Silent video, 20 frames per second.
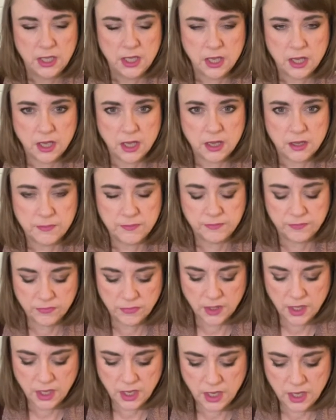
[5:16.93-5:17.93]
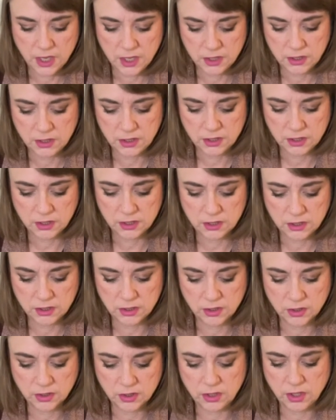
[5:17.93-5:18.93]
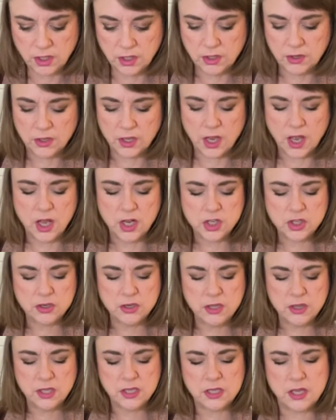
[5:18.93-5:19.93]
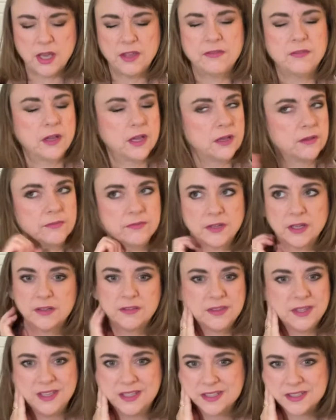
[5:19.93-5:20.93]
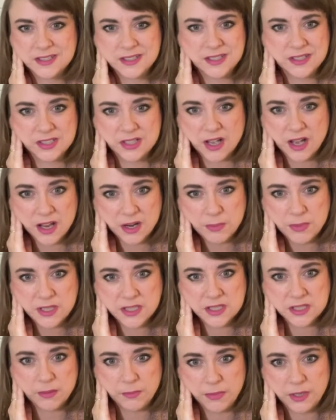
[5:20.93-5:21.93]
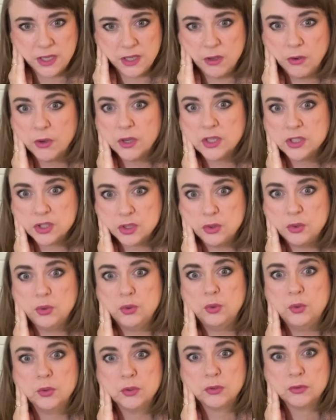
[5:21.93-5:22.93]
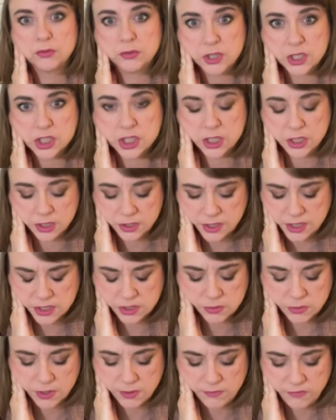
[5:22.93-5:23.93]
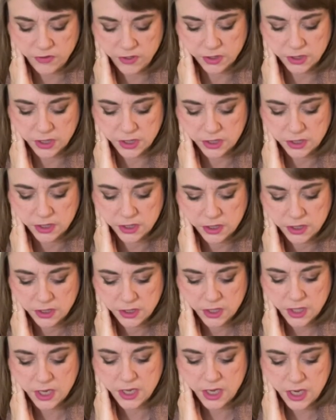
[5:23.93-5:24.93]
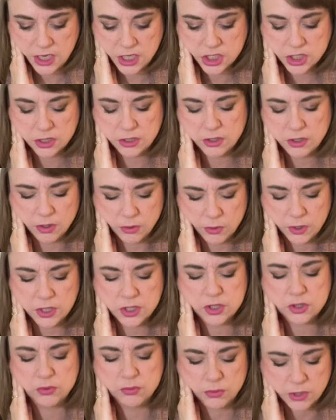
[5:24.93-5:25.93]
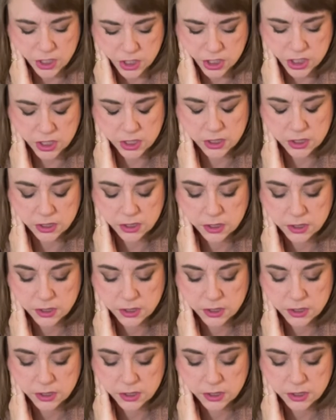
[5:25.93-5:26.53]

Um, and the, the country that I, I think it's, it's gotta be somebody going to Russia. That's what I'm feeling. A nation going to Russia